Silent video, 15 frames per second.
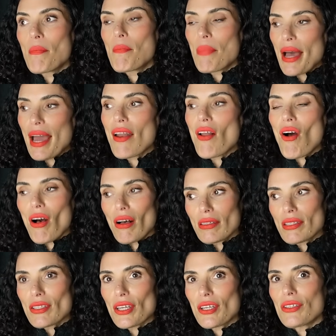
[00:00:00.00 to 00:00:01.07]
but
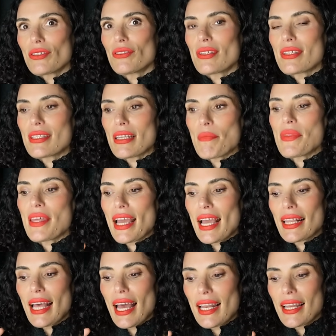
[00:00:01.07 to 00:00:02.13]
also
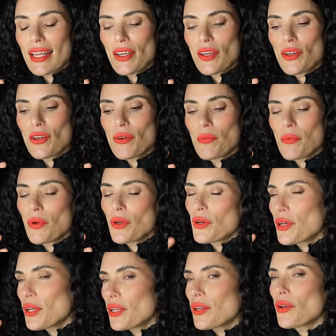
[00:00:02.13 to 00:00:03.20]
something that
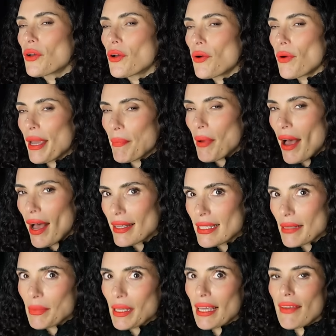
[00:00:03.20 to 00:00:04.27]
could quite
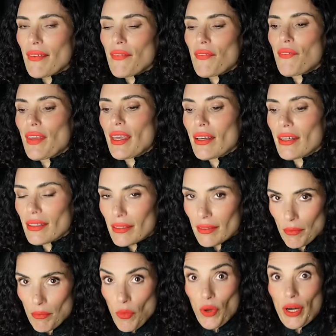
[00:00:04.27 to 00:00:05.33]
possibly feel
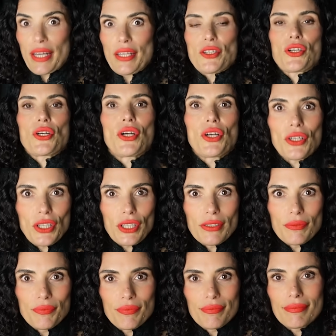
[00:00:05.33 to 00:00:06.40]
more internal.
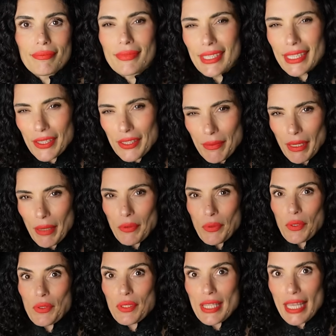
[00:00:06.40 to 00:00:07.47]
You know, sometimes
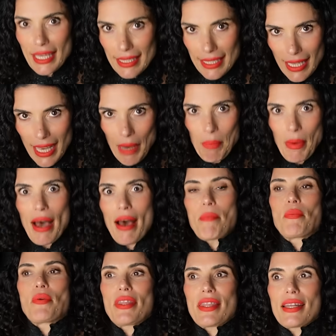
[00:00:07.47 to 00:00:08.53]
when those things come
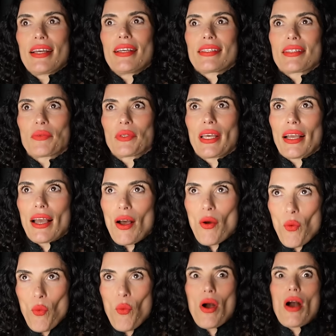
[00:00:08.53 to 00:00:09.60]
up within us and we're like,
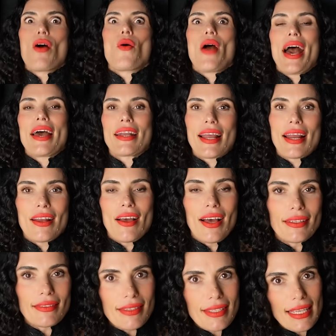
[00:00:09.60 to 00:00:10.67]
whoa, how did I
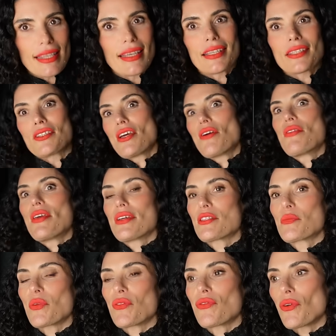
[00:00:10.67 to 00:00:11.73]
not see this, know this
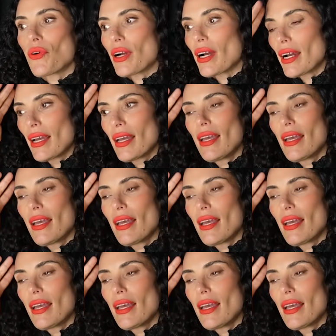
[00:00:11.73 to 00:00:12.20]
before?